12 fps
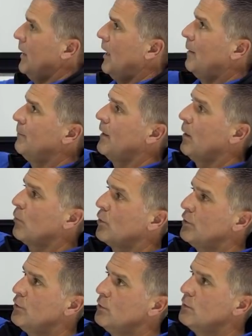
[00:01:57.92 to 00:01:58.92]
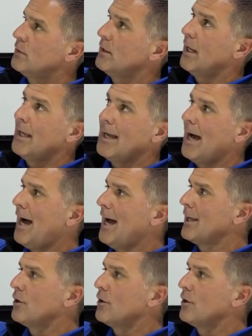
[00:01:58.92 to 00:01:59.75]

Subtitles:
that we're using a high